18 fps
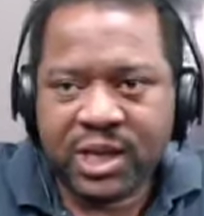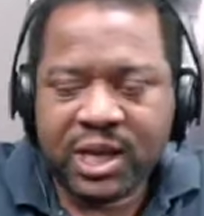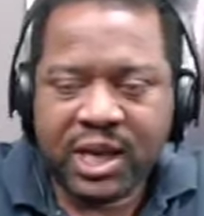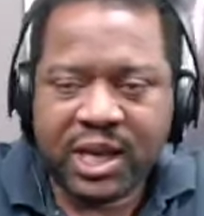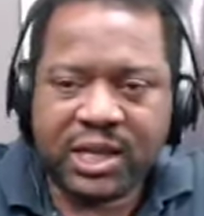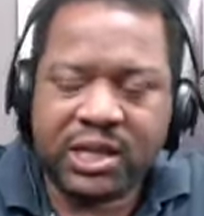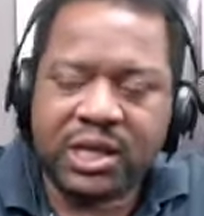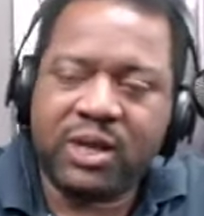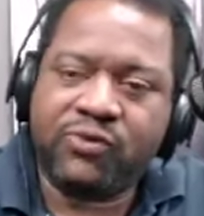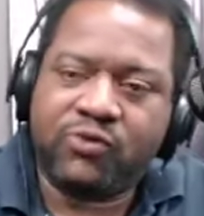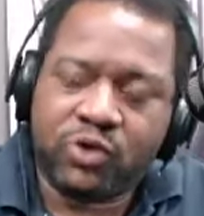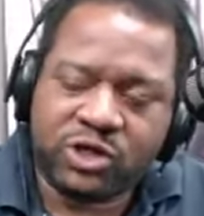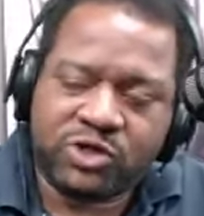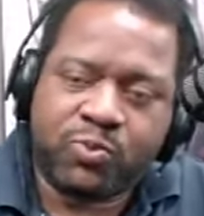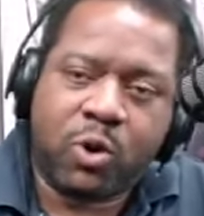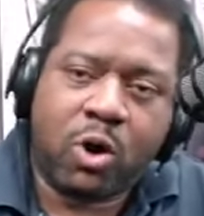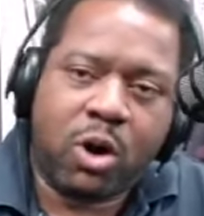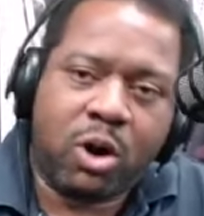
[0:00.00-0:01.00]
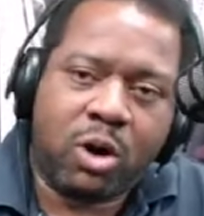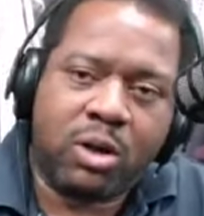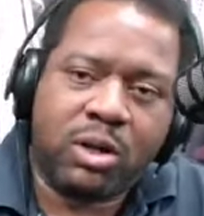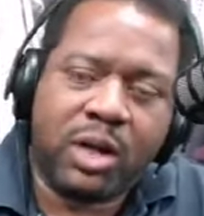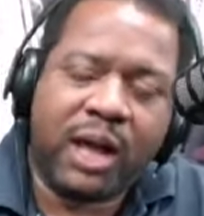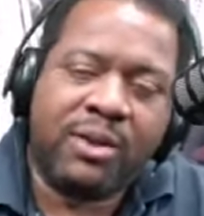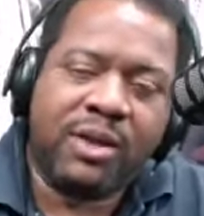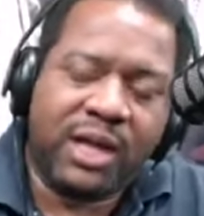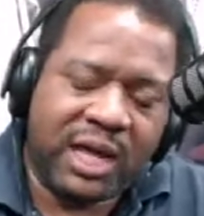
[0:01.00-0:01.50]
and then Chris Paul,
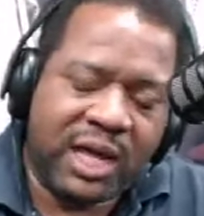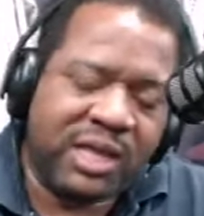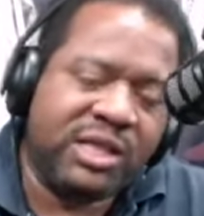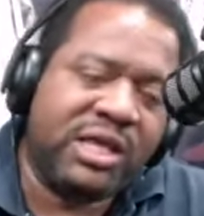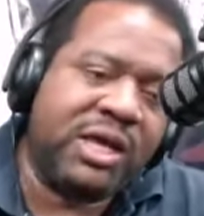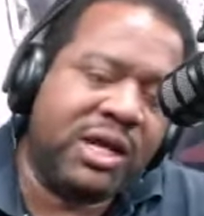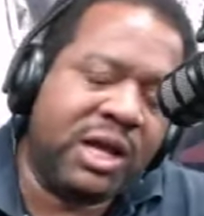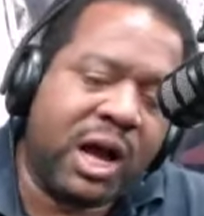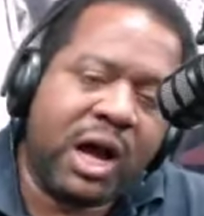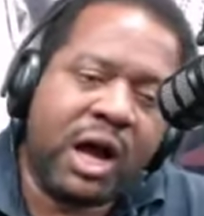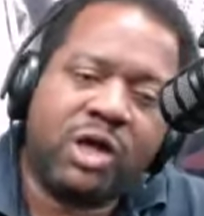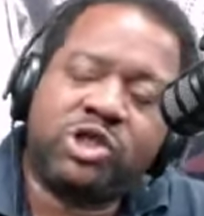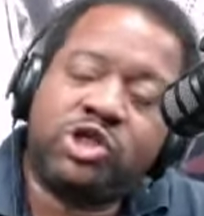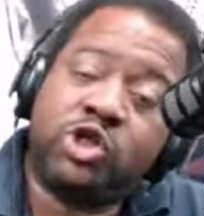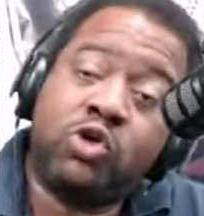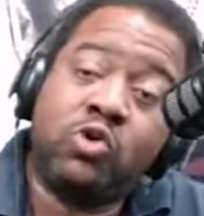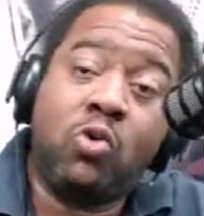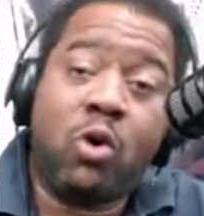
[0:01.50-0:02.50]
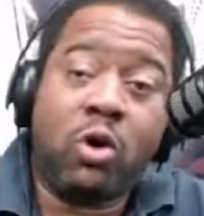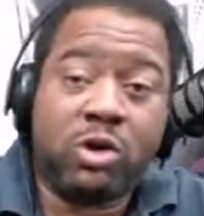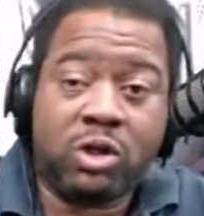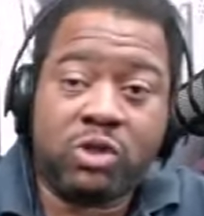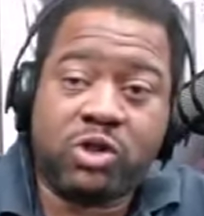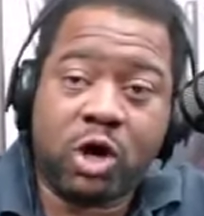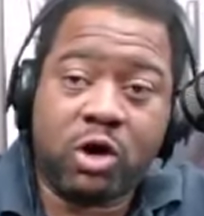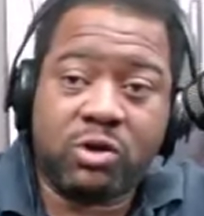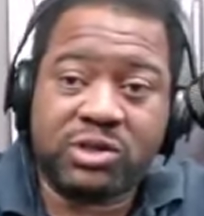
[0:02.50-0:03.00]
uh, and then uh, two on
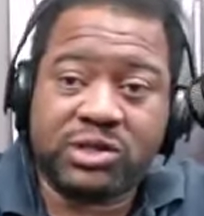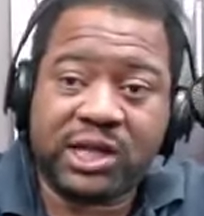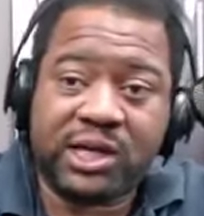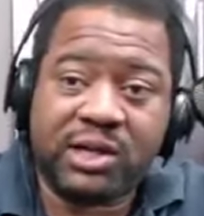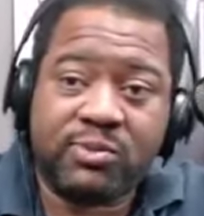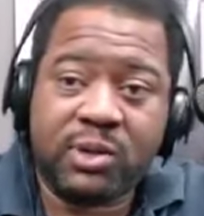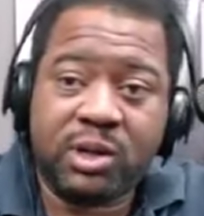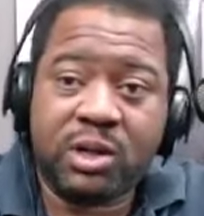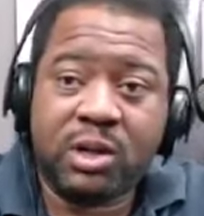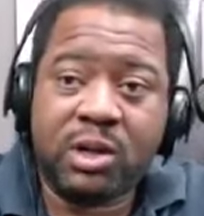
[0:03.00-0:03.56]
the third team.